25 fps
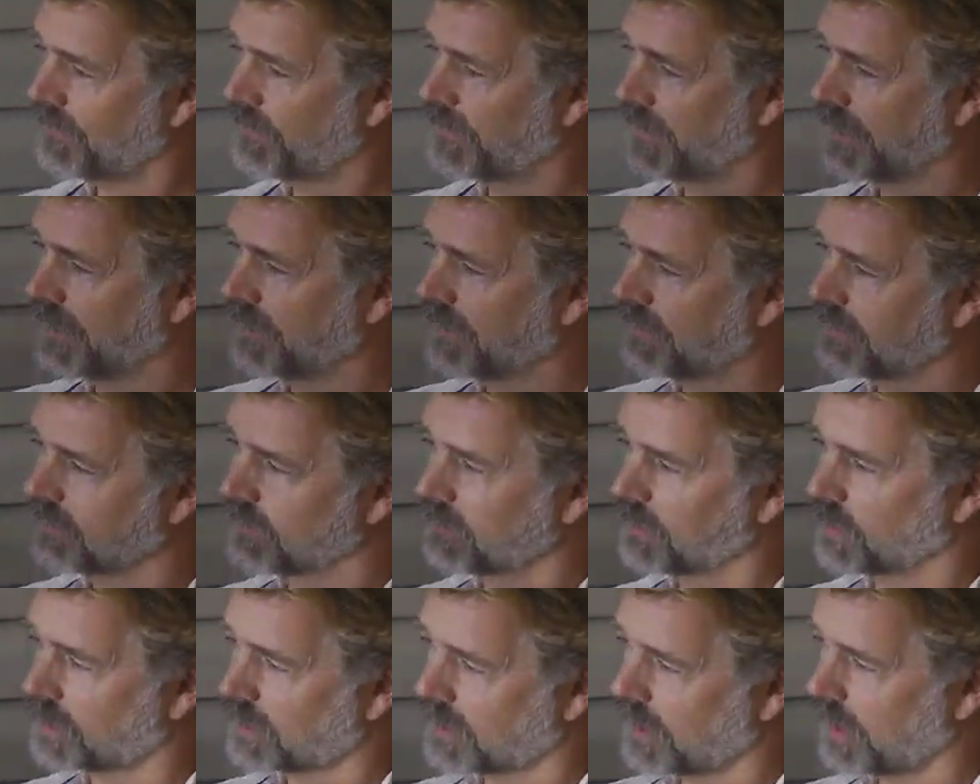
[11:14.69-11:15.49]
that
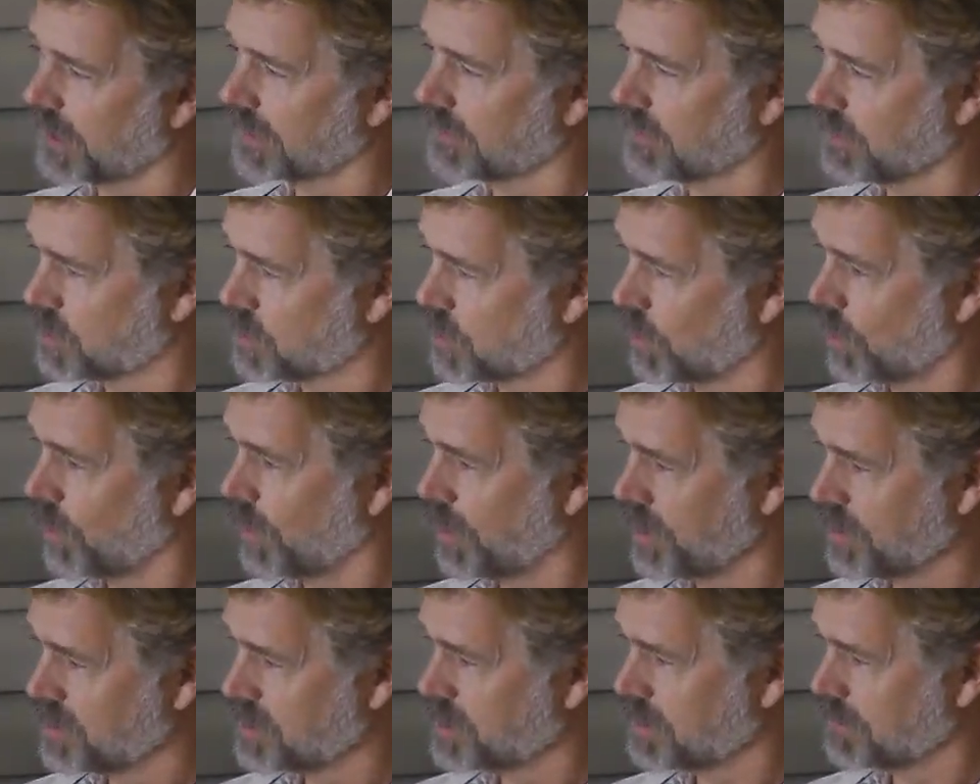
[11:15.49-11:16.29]
look like the
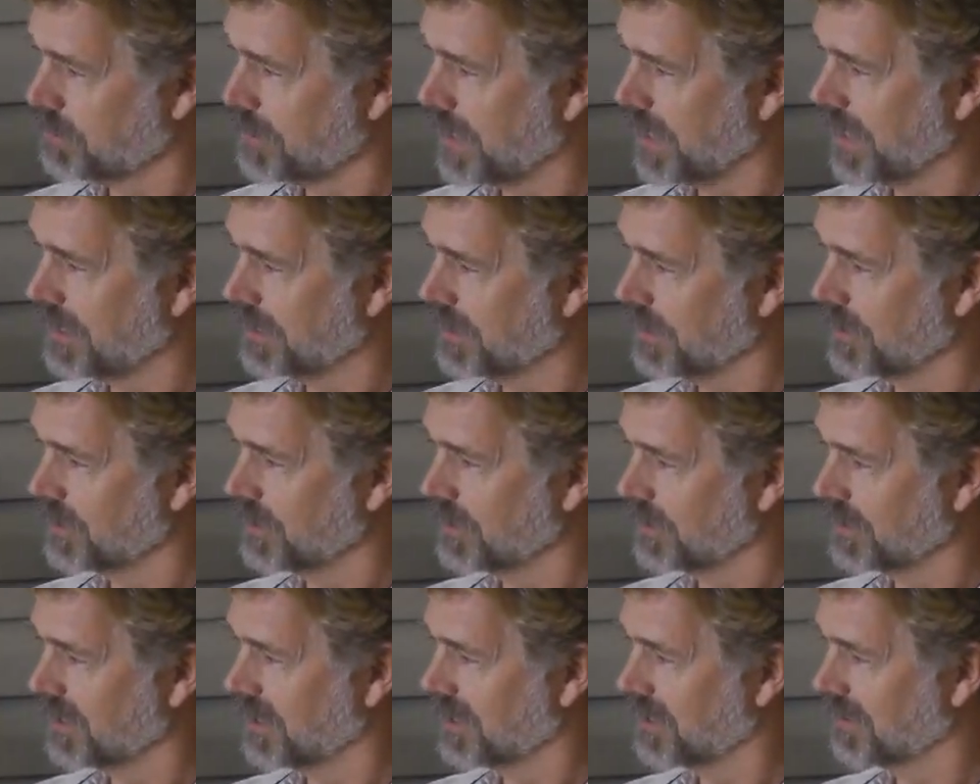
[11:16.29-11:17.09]
toys made
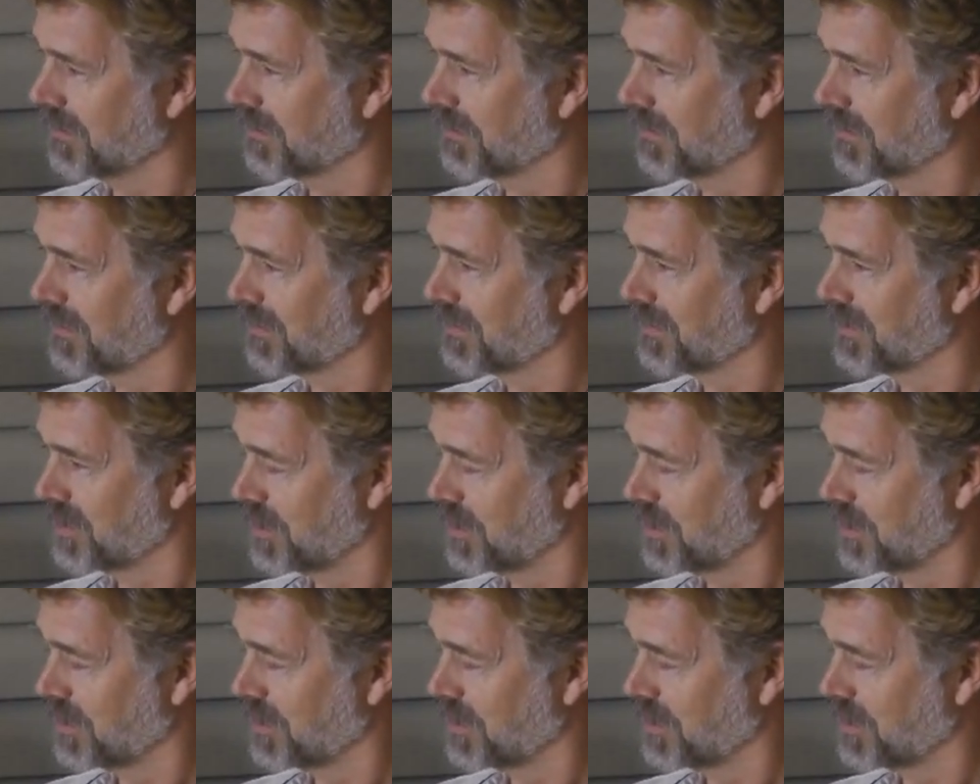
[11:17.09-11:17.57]
in